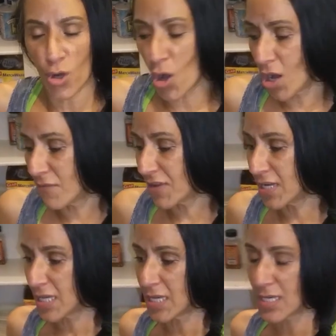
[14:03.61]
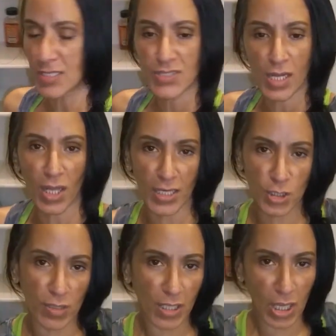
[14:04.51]
your oven is
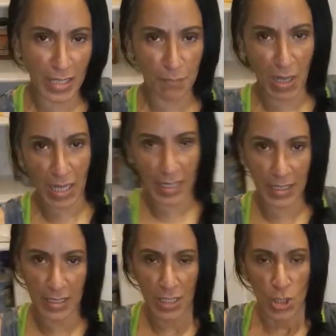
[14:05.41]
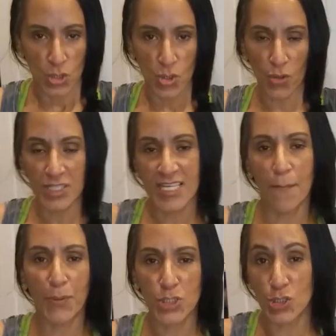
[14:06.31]
electric like mine. So the
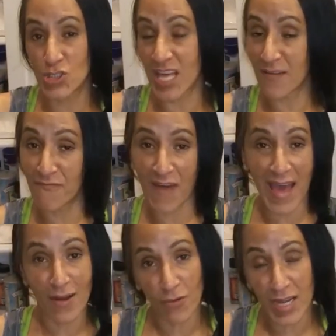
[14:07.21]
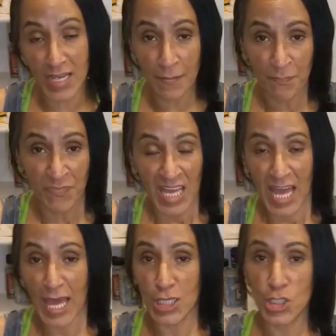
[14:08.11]
temperatures, they vary.
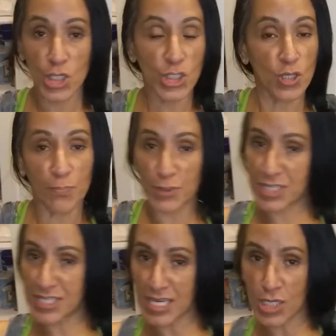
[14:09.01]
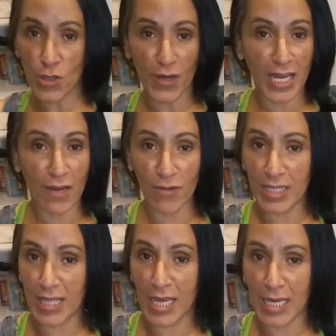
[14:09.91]
And just the procedure and
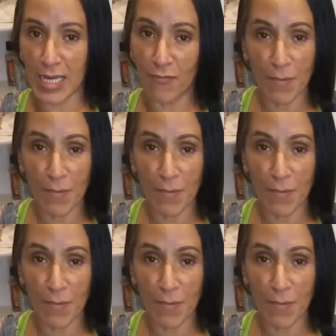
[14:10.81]
everything, and